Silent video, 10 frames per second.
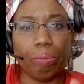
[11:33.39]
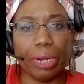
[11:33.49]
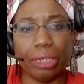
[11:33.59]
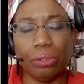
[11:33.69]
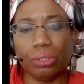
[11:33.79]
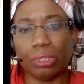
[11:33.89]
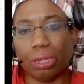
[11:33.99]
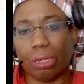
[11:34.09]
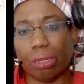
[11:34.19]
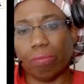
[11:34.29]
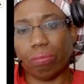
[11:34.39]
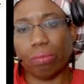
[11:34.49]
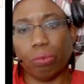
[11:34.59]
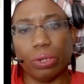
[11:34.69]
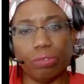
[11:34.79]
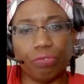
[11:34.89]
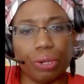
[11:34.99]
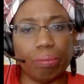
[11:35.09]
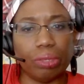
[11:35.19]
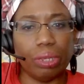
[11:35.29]
But I use the one
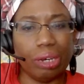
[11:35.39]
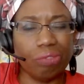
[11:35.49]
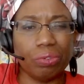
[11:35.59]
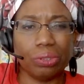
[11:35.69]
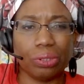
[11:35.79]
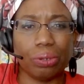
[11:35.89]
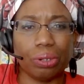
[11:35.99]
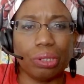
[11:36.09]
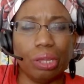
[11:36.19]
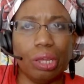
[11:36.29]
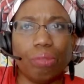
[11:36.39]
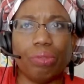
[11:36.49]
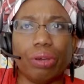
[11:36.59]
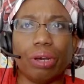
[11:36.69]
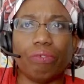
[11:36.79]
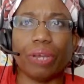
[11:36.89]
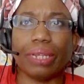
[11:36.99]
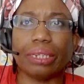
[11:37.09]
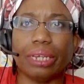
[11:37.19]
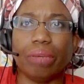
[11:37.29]
from the health food store. There, I
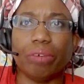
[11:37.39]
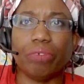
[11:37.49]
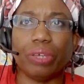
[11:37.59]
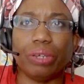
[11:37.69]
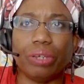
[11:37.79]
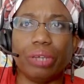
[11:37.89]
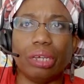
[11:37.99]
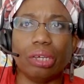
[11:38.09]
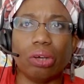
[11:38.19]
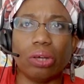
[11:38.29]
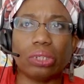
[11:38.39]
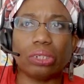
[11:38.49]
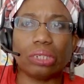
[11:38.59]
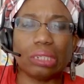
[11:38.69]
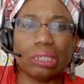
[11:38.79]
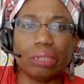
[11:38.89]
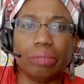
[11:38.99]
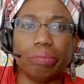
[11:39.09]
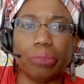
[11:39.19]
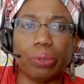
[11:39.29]
forgot the name of it, and it costs just a
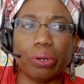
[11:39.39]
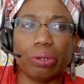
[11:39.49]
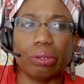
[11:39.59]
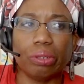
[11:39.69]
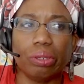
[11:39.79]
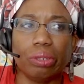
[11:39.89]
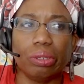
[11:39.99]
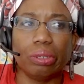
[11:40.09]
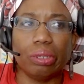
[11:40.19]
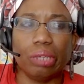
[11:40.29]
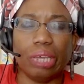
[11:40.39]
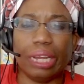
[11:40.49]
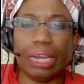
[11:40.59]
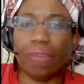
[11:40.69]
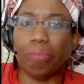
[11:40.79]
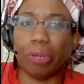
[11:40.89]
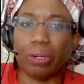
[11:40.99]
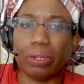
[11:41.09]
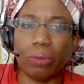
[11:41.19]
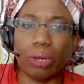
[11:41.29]
little bit more. And I haven't bought
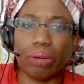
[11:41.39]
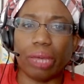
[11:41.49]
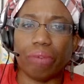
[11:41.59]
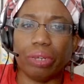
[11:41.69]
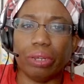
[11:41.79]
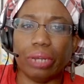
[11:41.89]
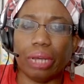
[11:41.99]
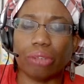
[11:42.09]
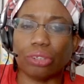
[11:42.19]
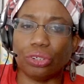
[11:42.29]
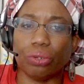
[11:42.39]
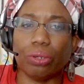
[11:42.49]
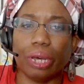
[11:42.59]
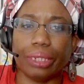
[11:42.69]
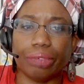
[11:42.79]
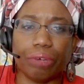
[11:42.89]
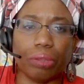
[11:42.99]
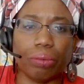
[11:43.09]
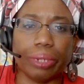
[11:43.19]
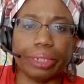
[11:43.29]
it in a while. I don't have any in the house to show you guys. If
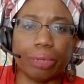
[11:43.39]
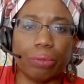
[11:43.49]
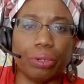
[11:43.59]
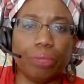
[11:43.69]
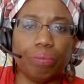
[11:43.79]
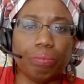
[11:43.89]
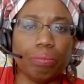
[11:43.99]
otherwise, I would.